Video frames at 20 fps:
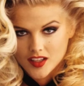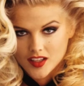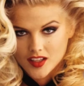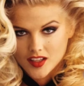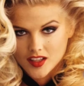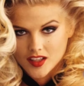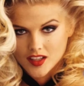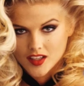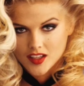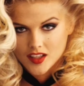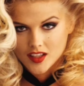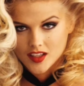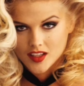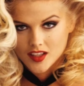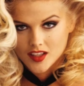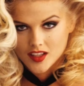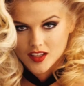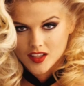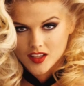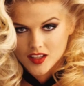
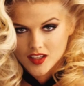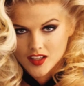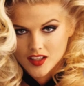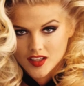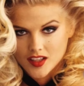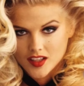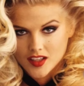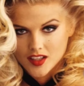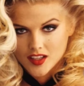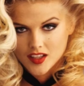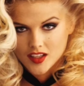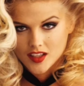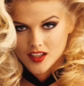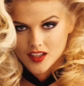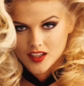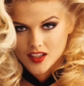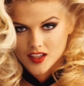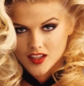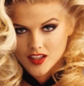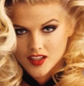
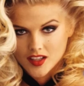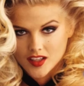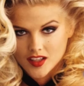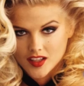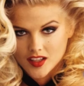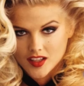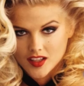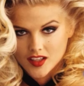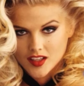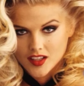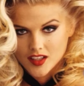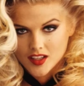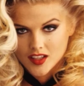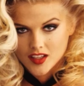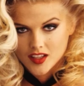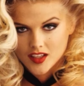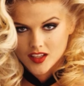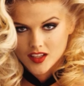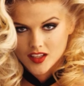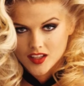
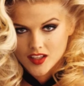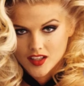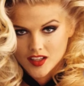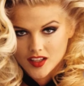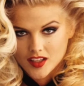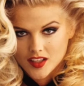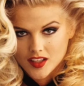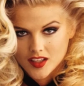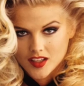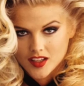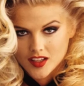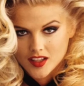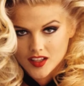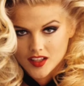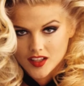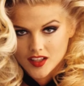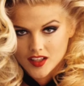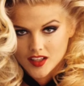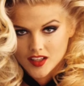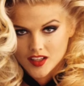
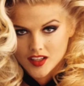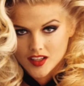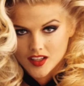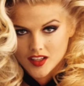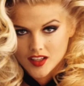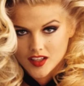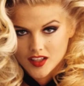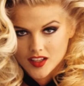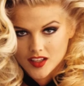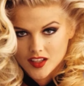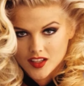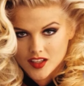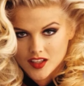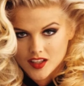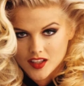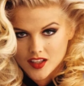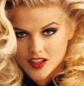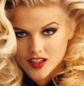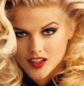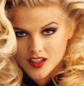
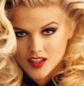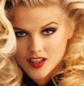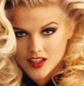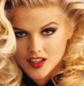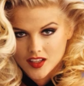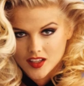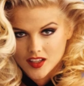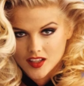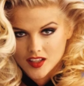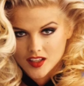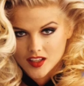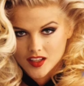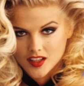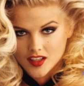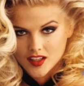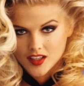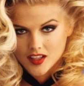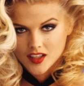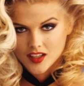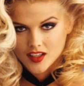
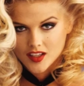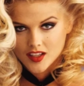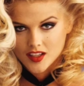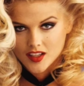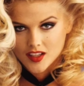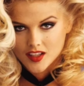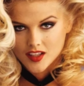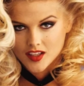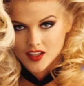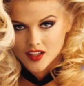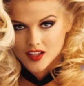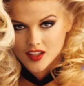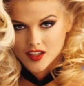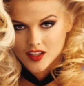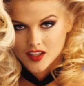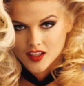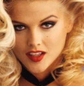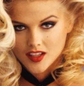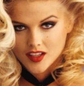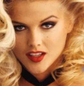
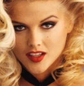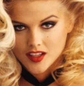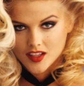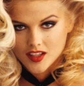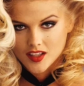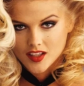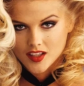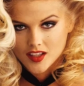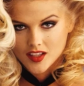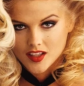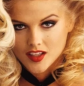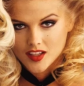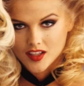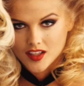[no speech]